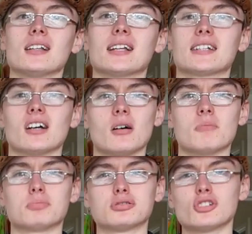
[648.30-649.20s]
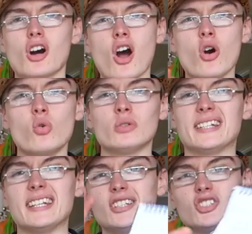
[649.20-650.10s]
like a pro
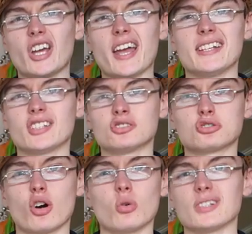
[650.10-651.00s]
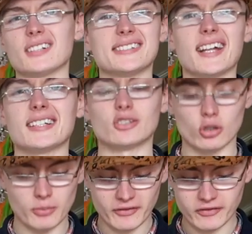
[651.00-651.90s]
DJ controller
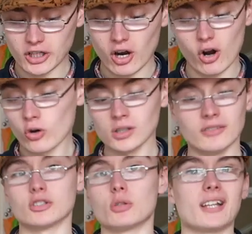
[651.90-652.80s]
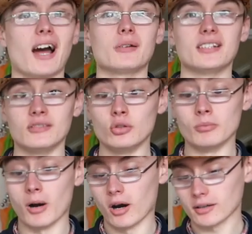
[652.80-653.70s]
setup. I forgot, all I wrote down is
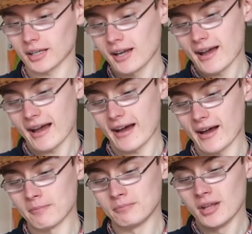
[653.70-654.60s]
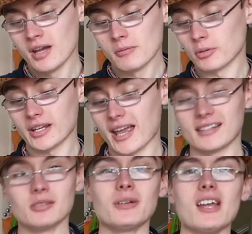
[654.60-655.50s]
Numark. Um, but yeah,
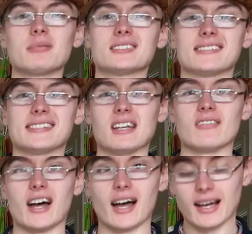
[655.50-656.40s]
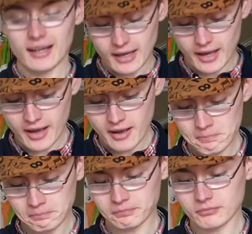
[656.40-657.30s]
you'll be able to see it there.
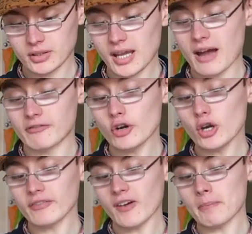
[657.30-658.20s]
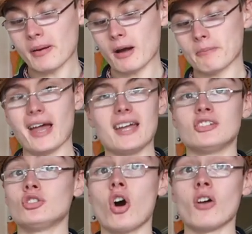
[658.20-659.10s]
Um, yeah, £35
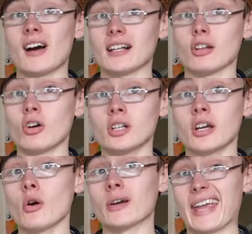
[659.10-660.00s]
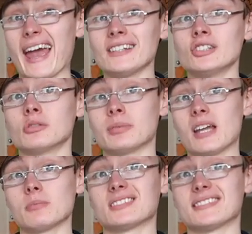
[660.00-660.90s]
paid not that long ago. Again, you'll be
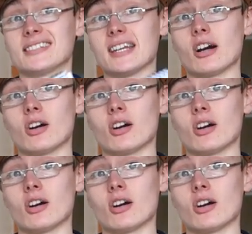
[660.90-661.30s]
able to see